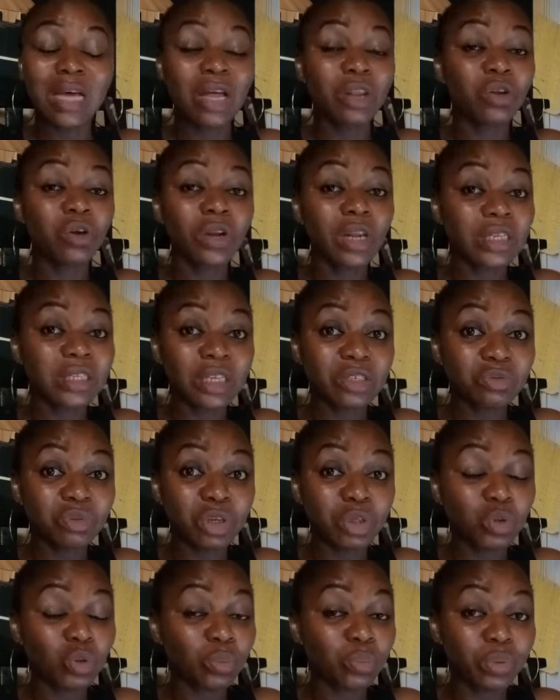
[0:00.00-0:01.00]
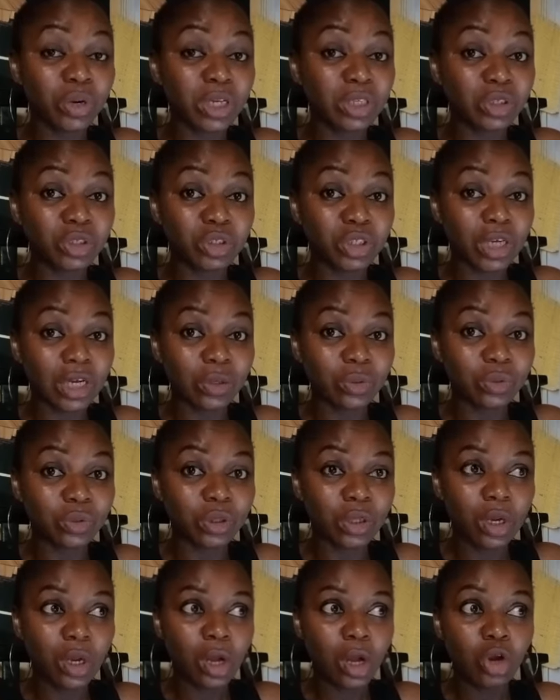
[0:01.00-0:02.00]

and not necessarily to break the child,